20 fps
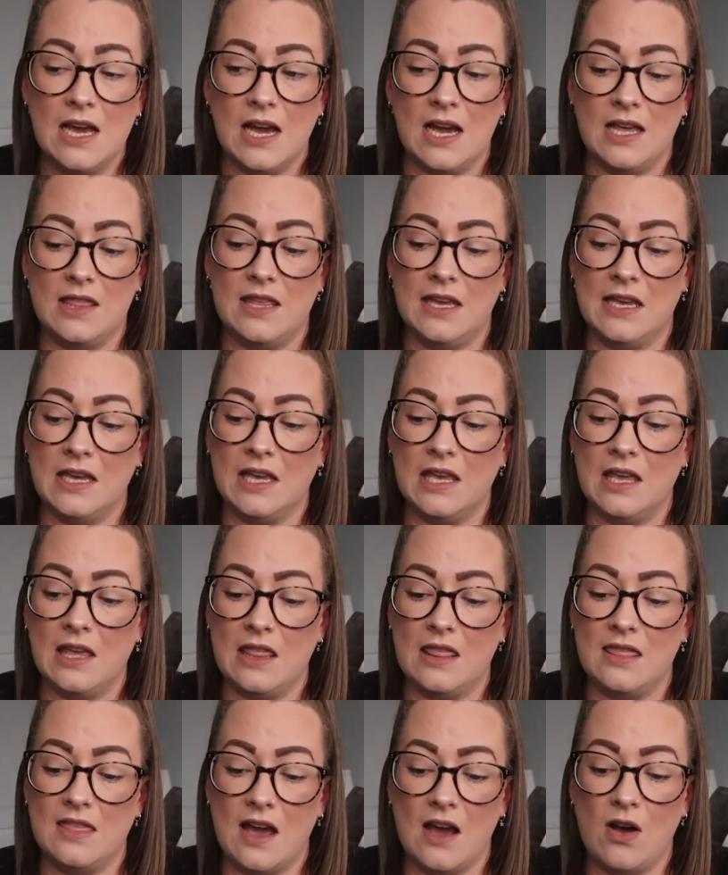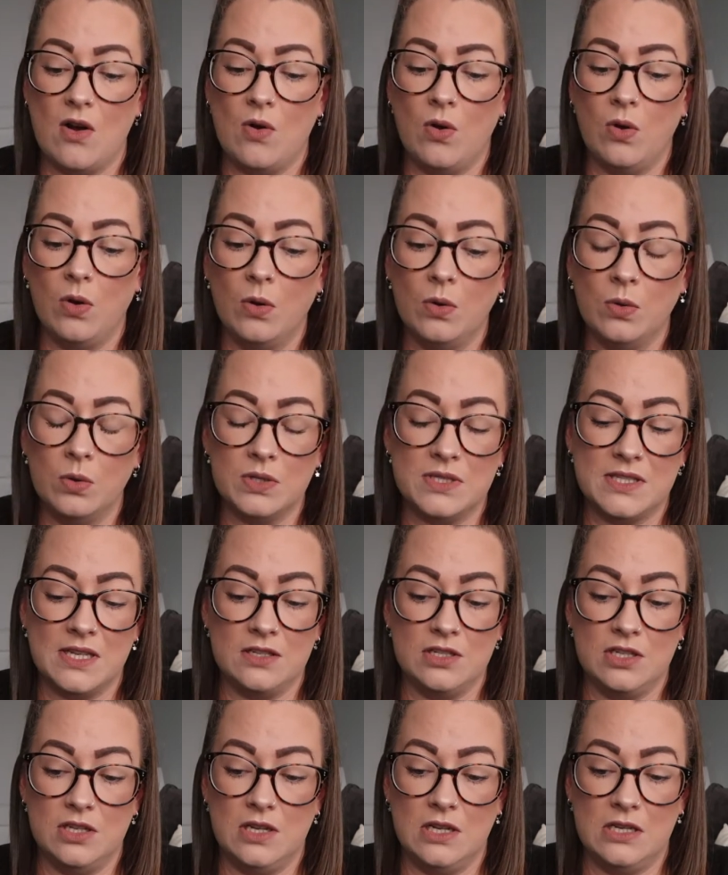I think that whole
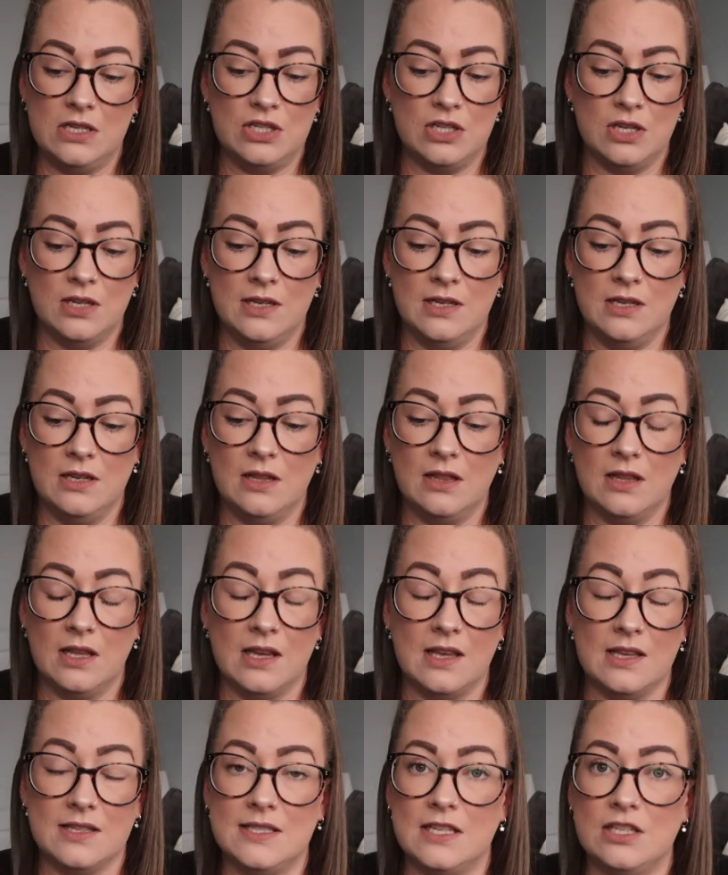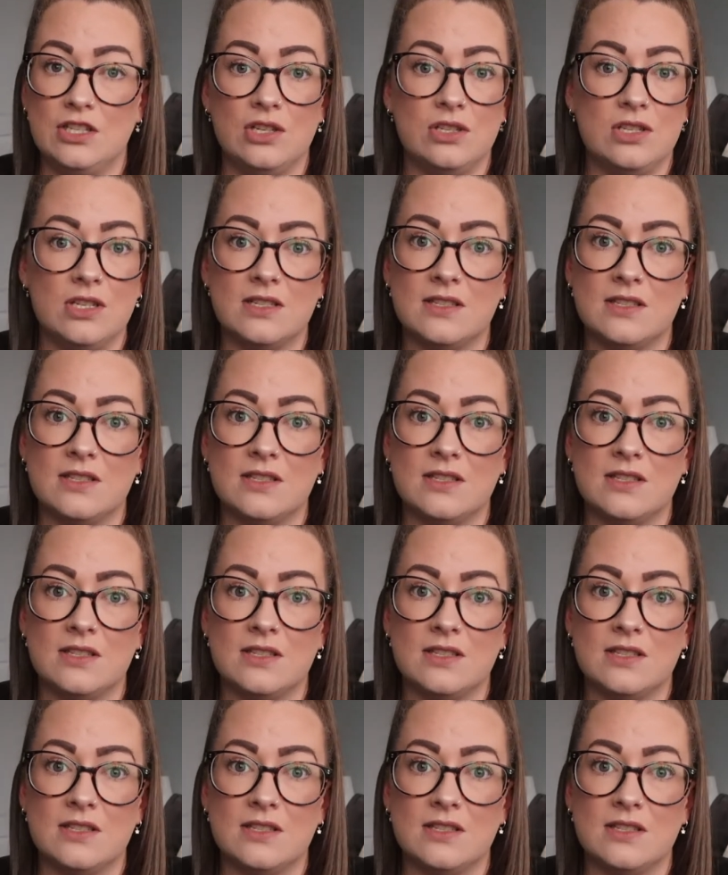situation, like I said,